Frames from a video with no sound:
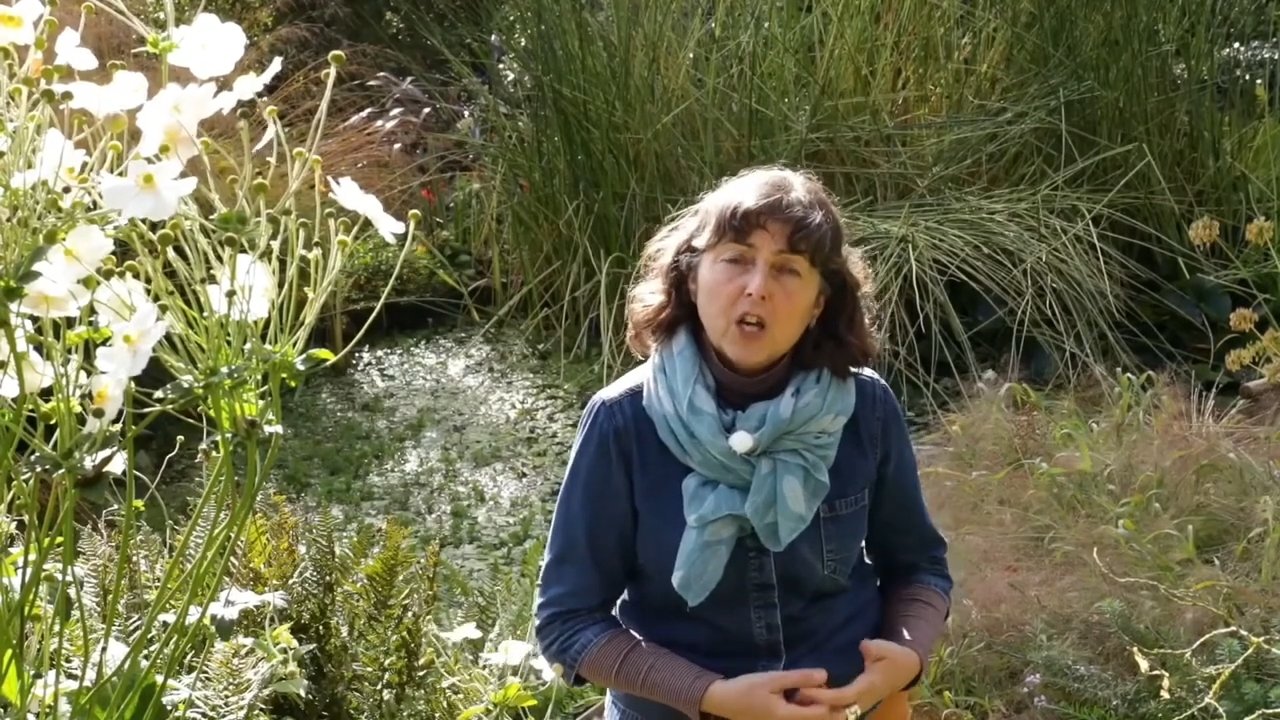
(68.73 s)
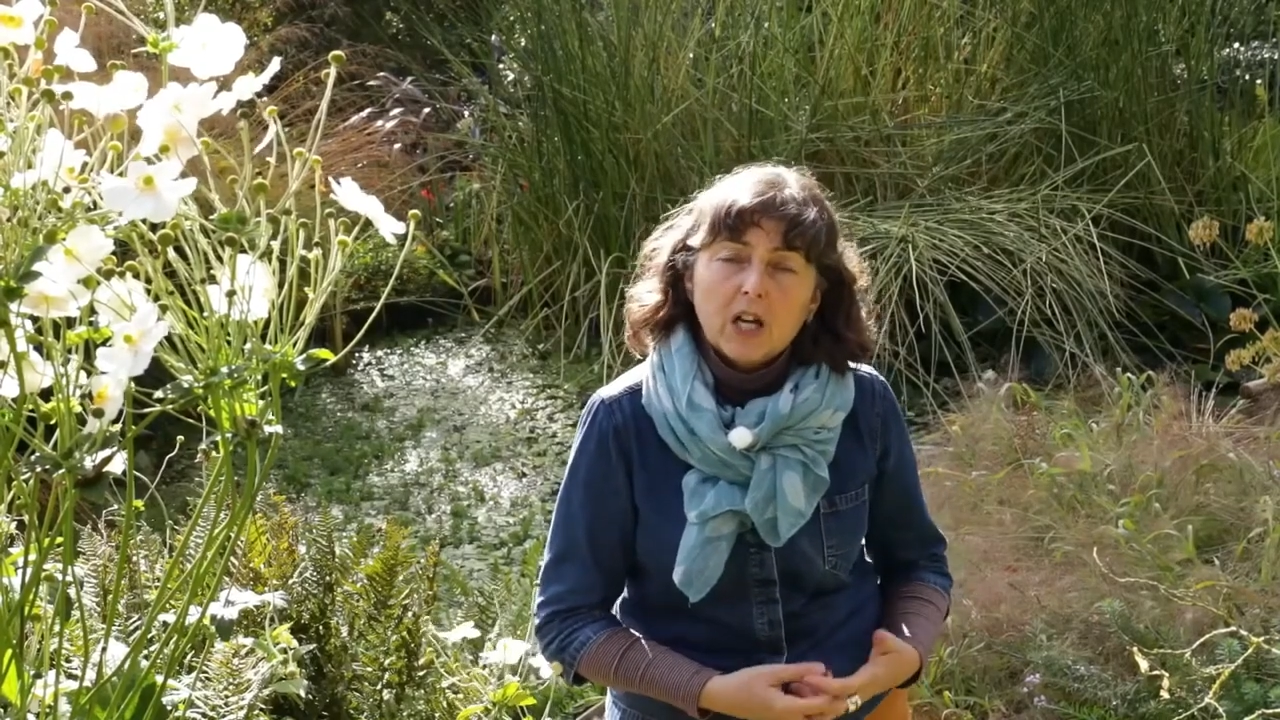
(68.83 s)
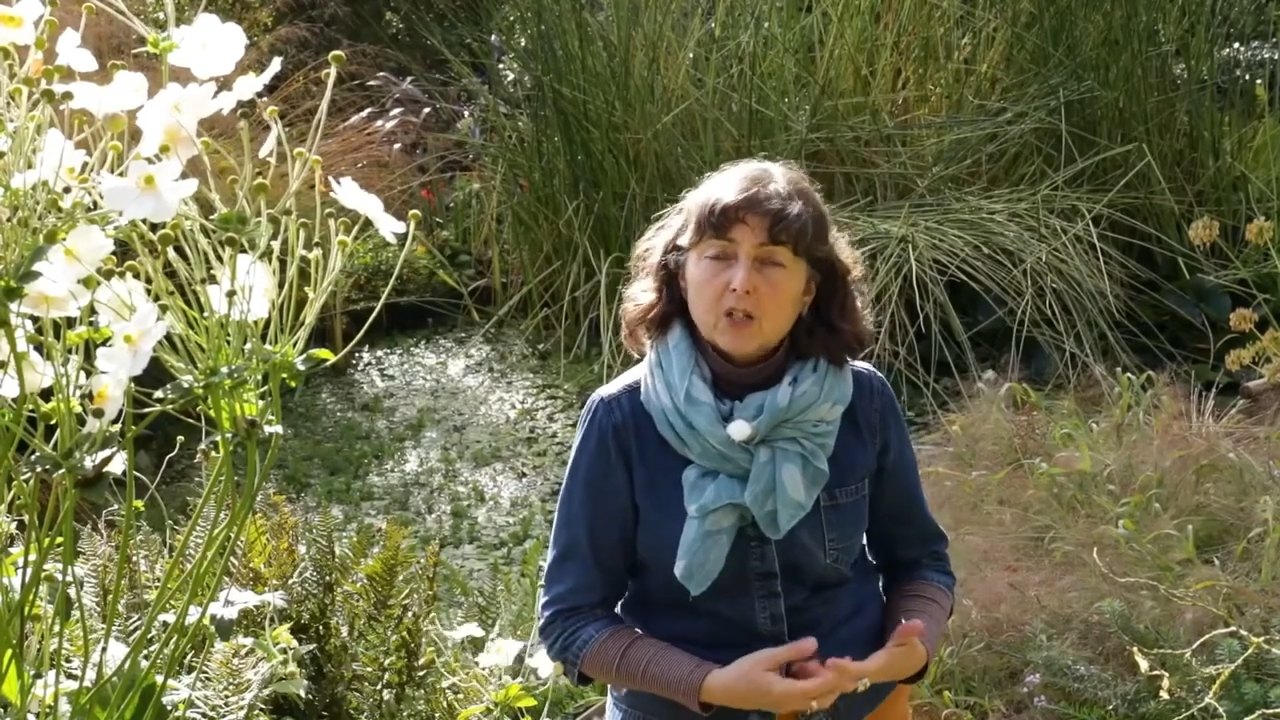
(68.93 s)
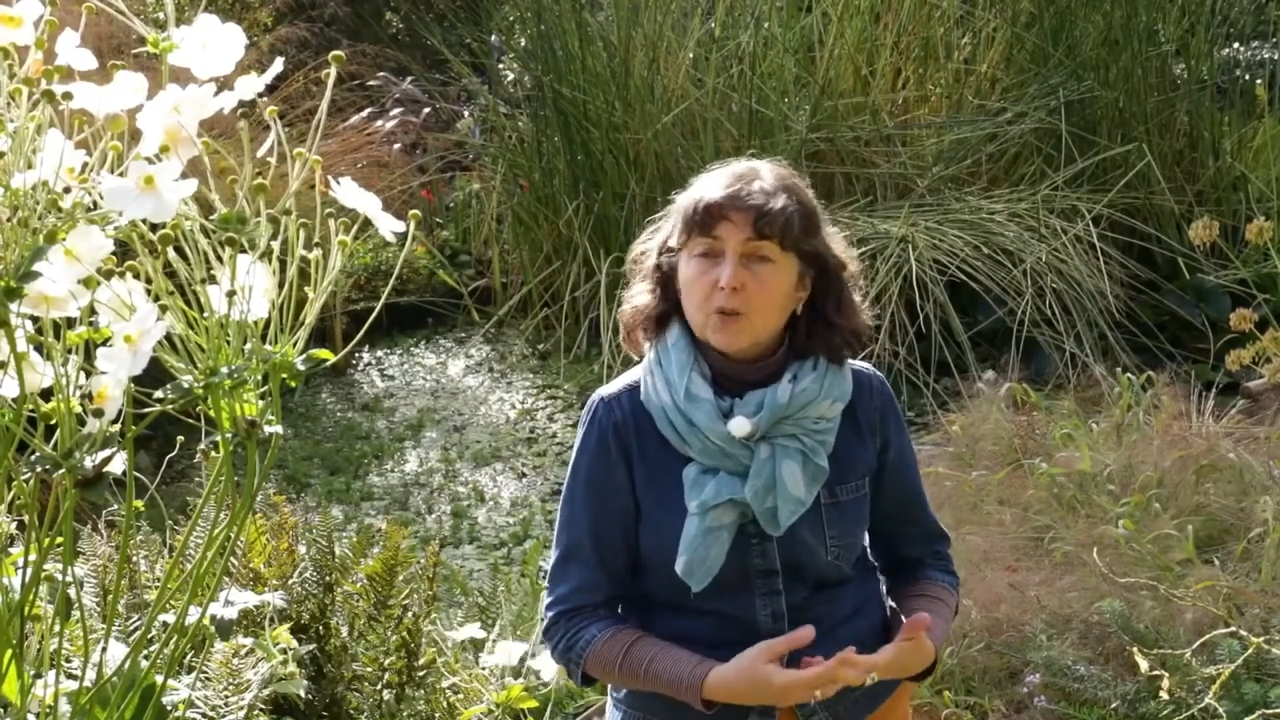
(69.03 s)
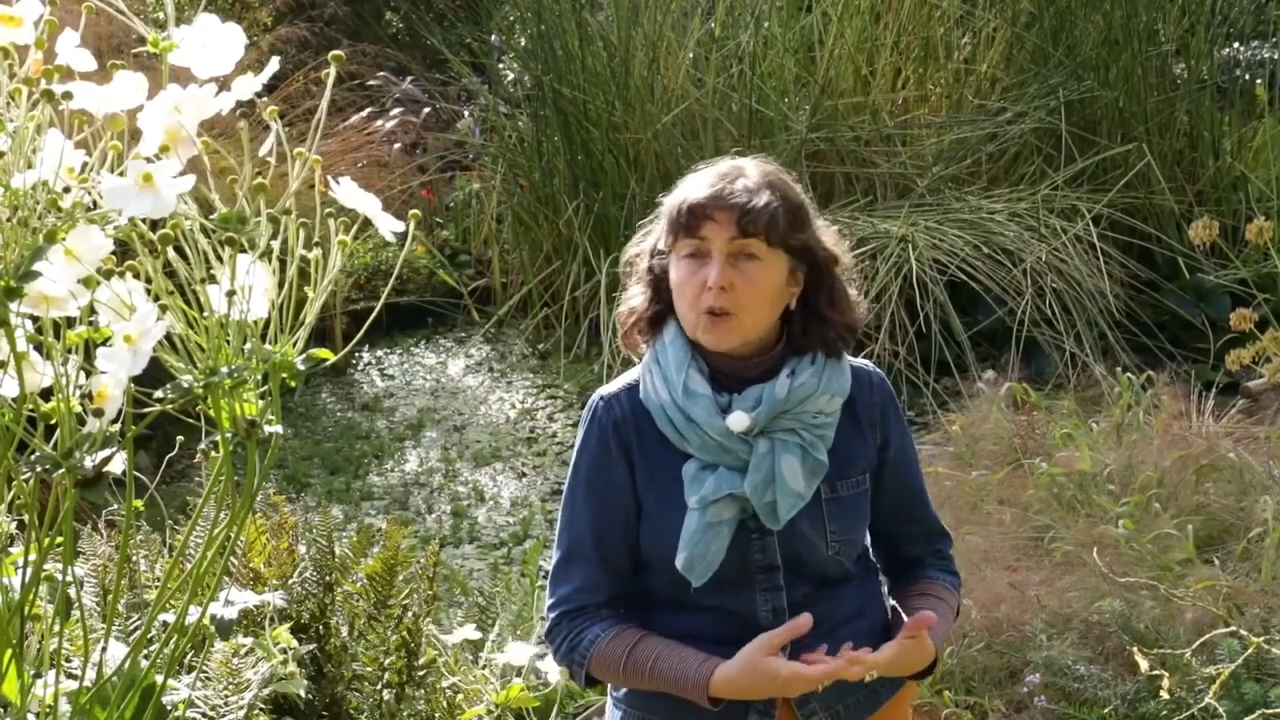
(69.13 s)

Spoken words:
at